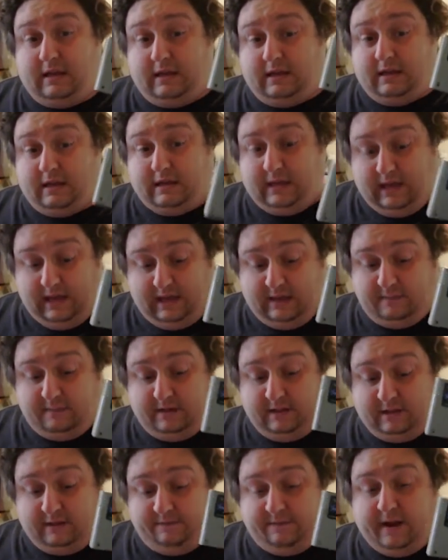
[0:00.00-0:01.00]
game
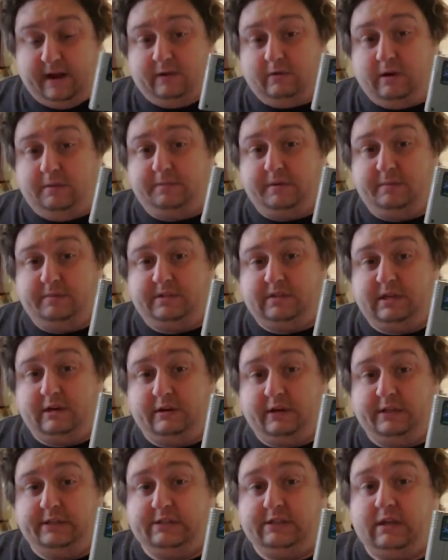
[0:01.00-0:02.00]
in the Fire Emblem series.